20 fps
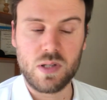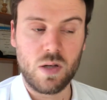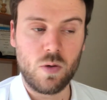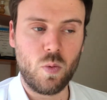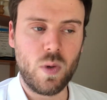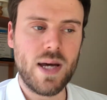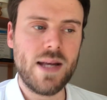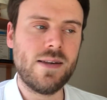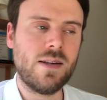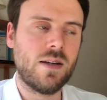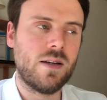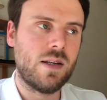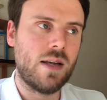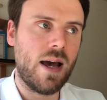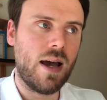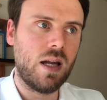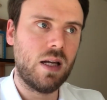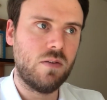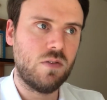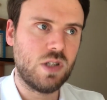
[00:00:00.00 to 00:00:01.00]
And when an
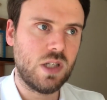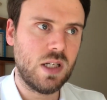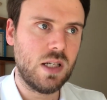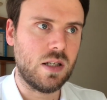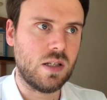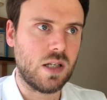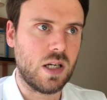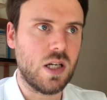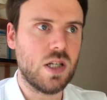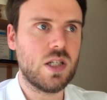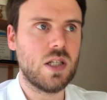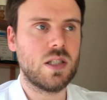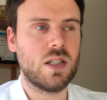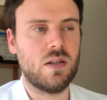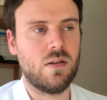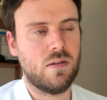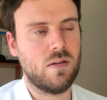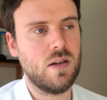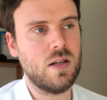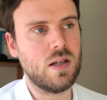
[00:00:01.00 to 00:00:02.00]
INFJ engages
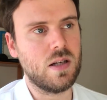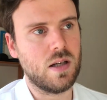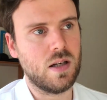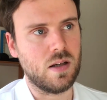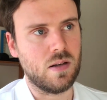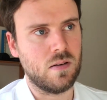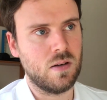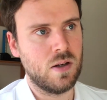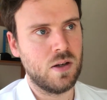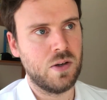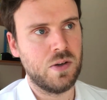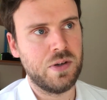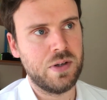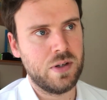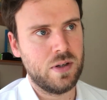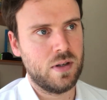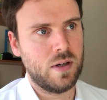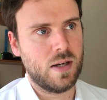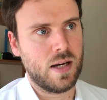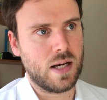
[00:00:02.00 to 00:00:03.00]
in thinking
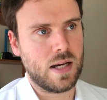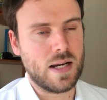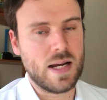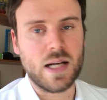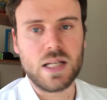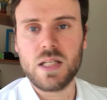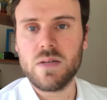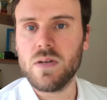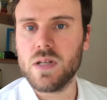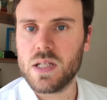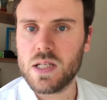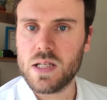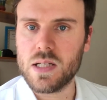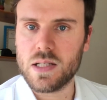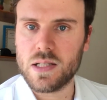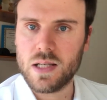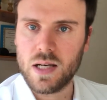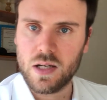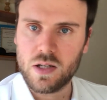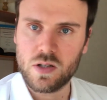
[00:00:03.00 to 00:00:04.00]
and in
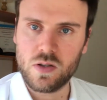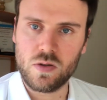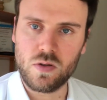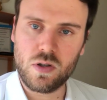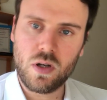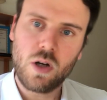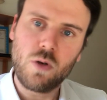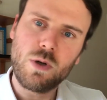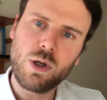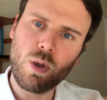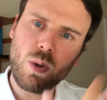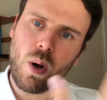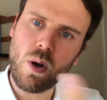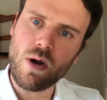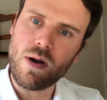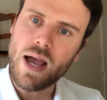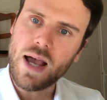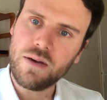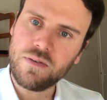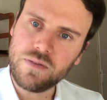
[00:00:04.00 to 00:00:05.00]
activities that do not
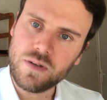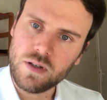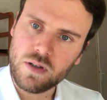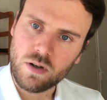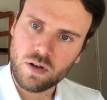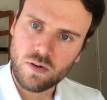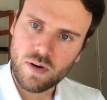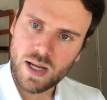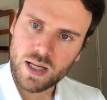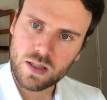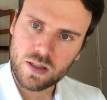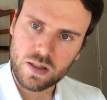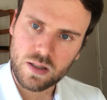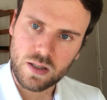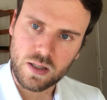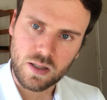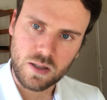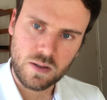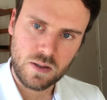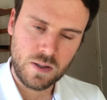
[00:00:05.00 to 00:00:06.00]
require FE
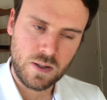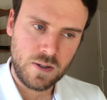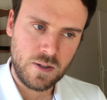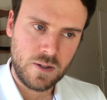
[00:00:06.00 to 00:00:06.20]
directly,